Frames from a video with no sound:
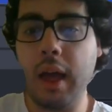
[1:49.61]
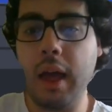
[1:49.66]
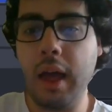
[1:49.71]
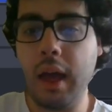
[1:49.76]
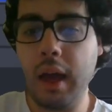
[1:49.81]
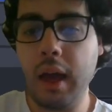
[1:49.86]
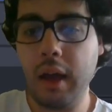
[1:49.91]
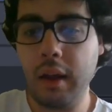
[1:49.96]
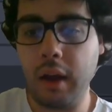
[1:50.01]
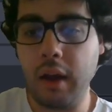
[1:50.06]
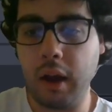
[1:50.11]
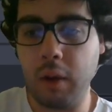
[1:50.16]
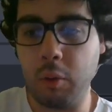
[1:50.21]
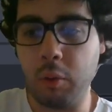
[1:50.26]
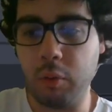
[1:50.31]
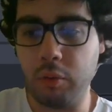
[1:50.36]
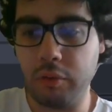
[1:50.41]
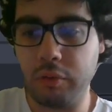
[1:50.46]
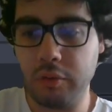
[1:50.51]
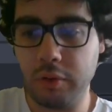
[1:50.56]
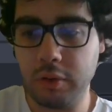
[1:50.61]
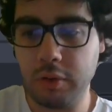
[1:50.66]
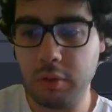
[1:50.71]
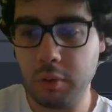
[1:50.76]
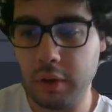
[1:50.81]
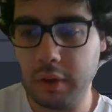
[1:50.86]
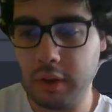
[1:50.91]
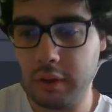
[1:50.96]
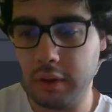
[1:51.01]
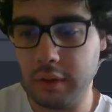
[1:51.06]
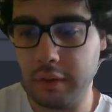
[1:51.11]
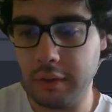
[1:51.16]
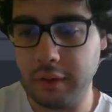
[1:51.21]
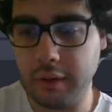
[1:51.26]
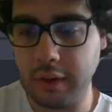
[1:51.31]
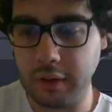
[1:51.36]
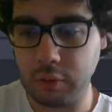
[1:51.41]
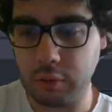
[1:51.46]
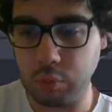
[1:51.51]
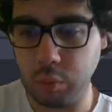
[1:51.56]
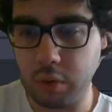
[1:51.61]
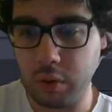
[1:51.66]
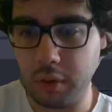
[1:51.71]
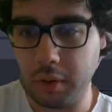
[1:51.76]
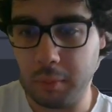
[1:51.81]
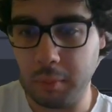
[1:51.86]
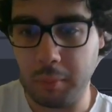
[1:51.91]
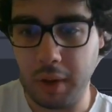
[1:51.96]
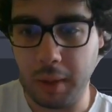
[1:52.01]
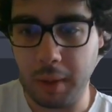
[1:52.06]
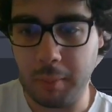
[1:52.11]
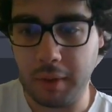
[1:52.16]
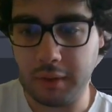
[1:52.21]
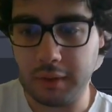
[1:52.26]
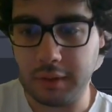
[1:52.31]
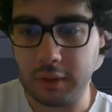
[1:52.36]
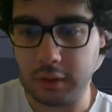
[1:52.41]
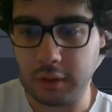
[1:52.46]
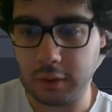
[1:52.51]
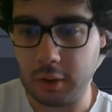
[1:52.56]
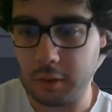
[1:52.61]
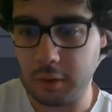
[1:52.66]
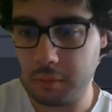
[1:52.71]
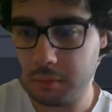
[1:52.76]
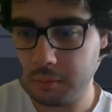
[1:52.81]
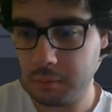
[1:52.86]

And I will see you in the next one. Bye bye. Take care.